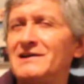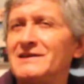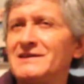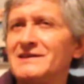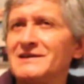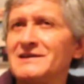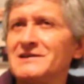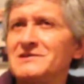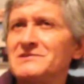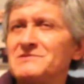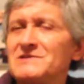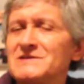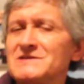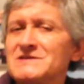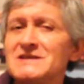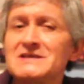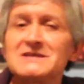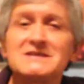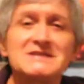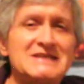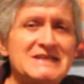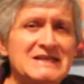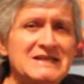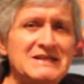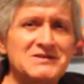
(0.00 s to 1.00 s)
I think it was a
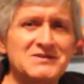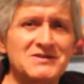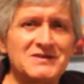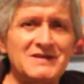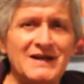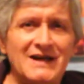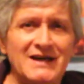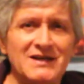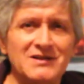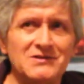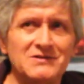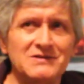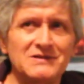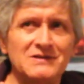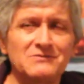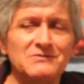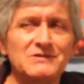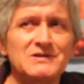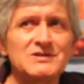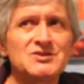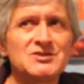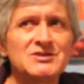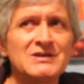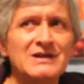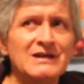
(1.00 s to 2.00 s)
Zener diode, in
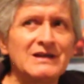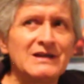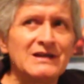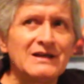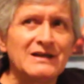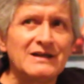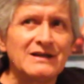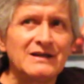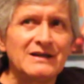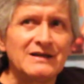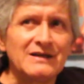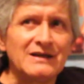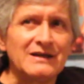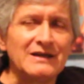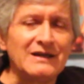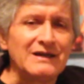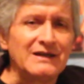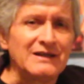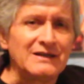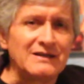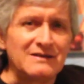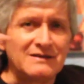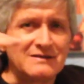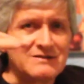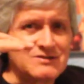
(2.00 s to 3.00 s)
which
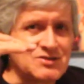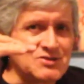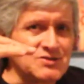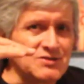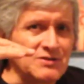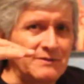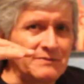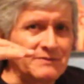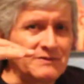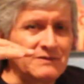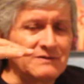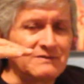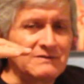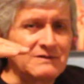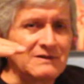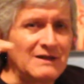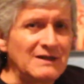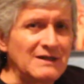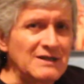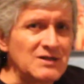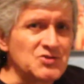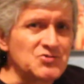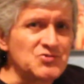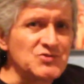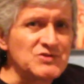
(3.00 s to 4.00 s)
it stopped
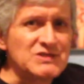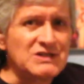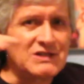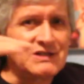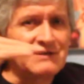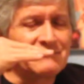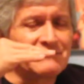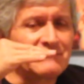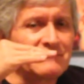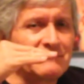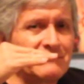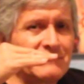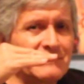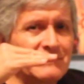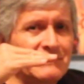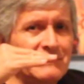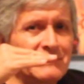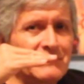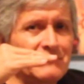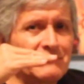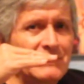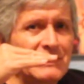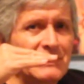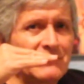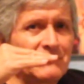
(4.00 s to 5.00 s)
electricity from
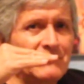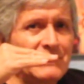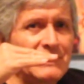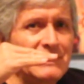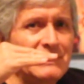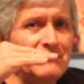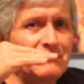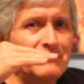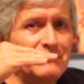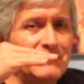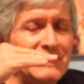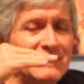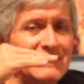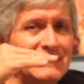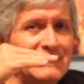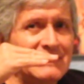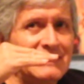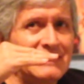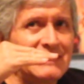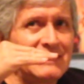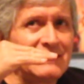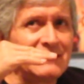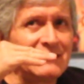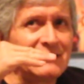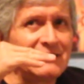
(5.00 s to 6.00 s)
flowing one way, but
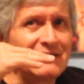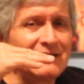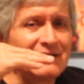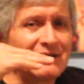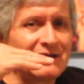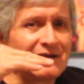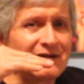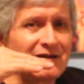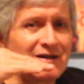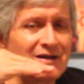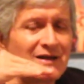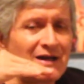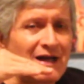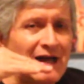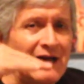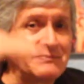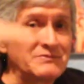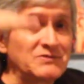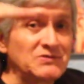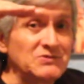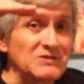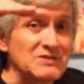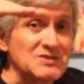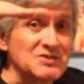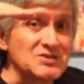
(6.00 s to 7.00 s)
then up
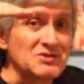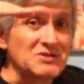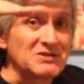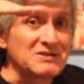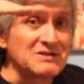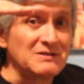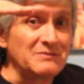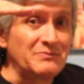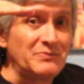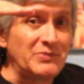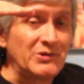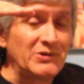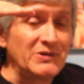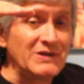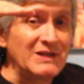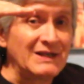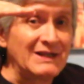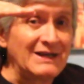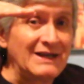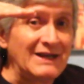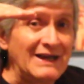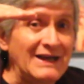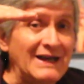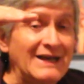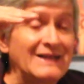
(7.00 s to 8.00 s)
to a certain
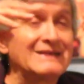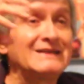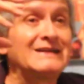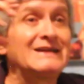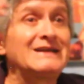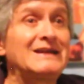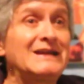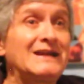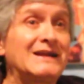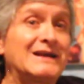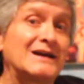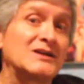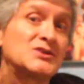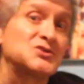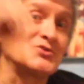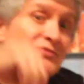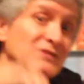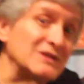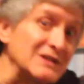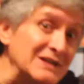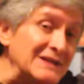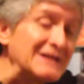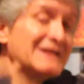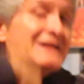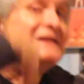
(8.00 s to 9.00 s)
point, and then it
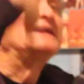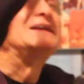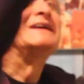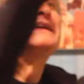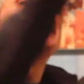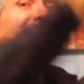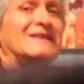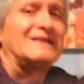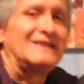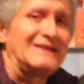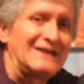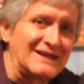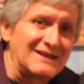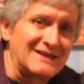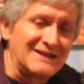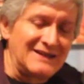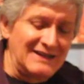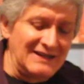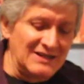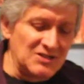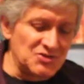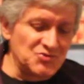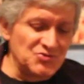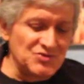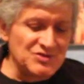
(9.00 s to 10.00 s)
actually let
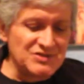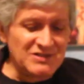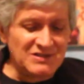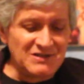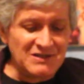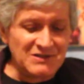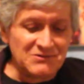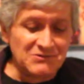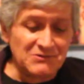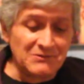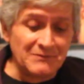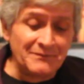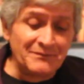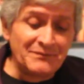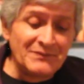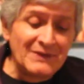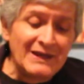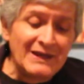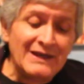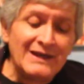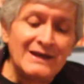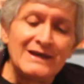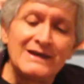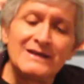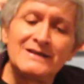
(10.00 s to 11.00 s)
electricity through.
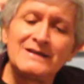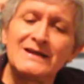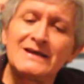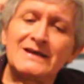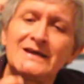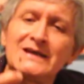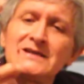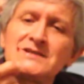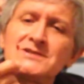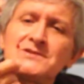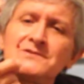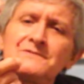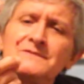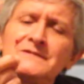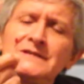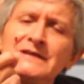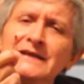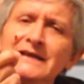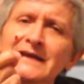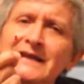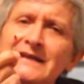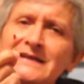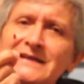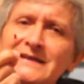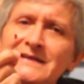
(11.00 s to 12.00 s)
In the case of the
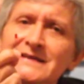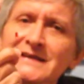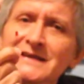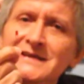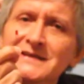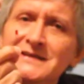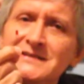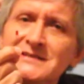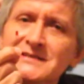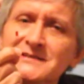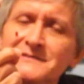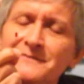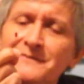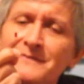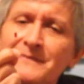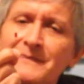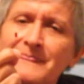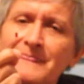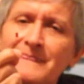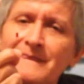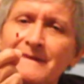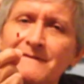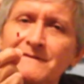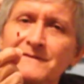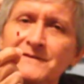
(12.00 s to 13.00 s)
LEDs,
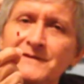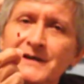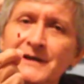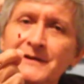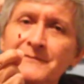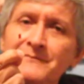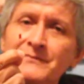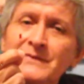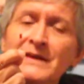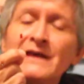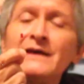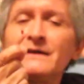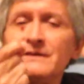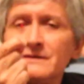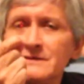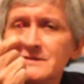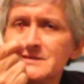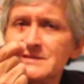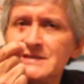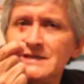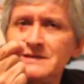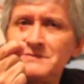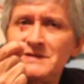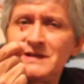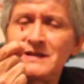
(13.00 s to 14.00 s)
okay,
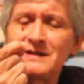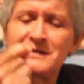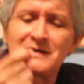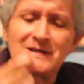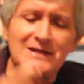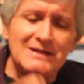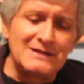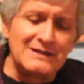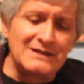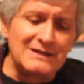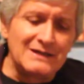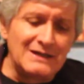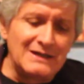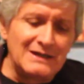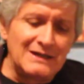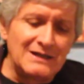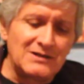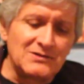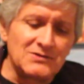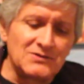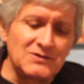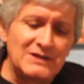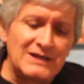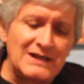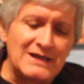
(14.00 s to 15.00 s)
similar idea. It
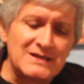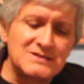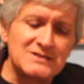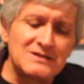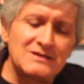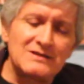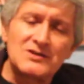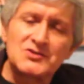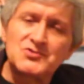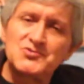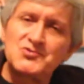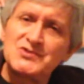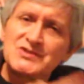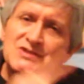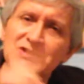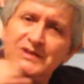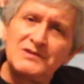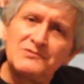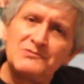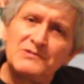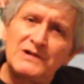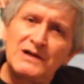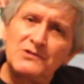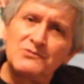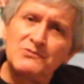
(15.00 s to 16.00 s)
conducts electricity
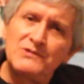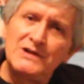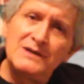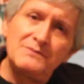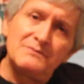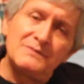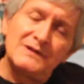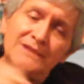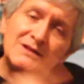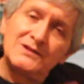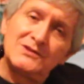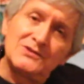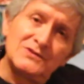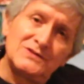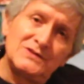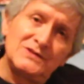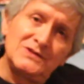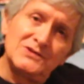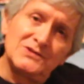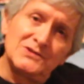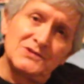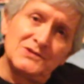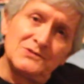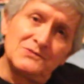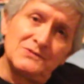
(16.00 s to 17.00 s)
one way, but not the
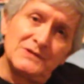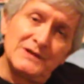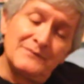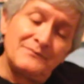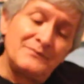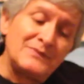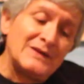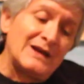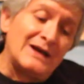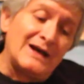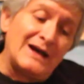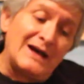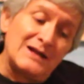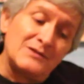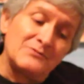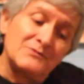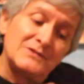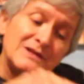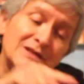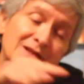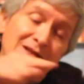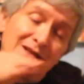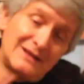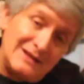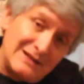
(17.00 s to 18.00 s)
other way. And
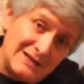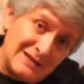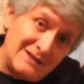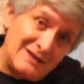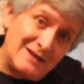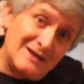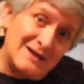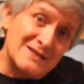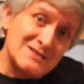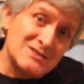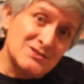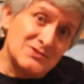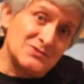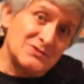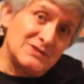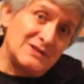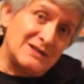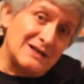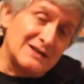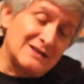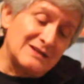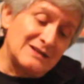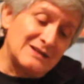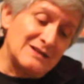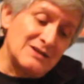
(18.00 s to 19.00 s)
when it does
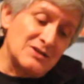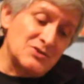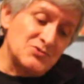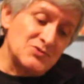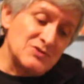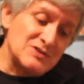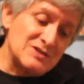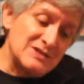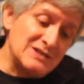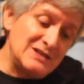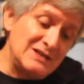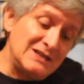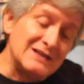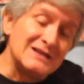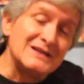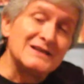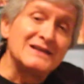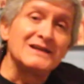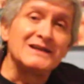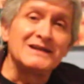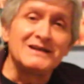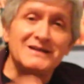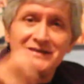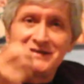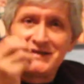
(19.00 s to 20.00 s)
conduct electricity,
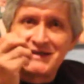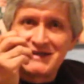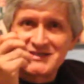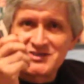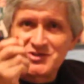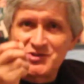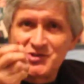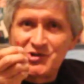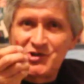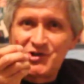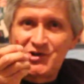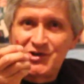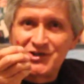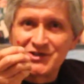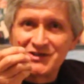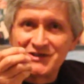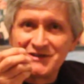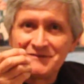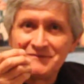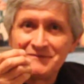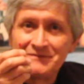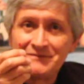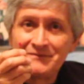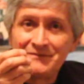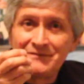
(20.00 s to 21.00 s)
it does go on.
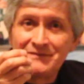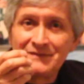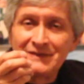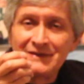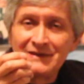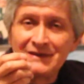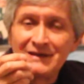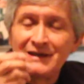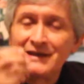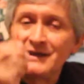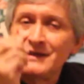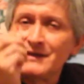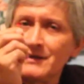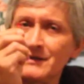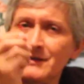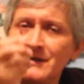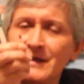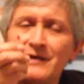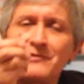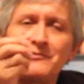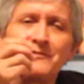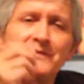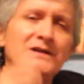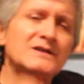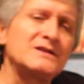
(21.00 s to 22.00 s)

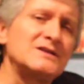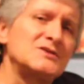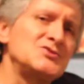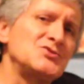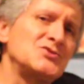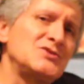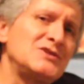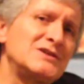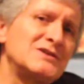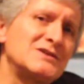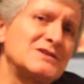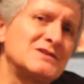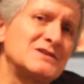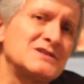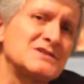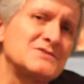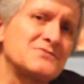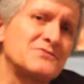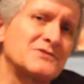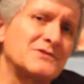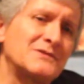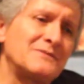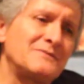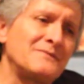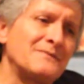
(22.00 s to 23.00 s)
Now, where did you hear this
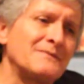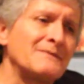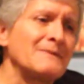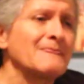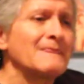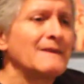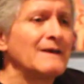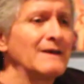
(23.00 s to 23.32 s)
from?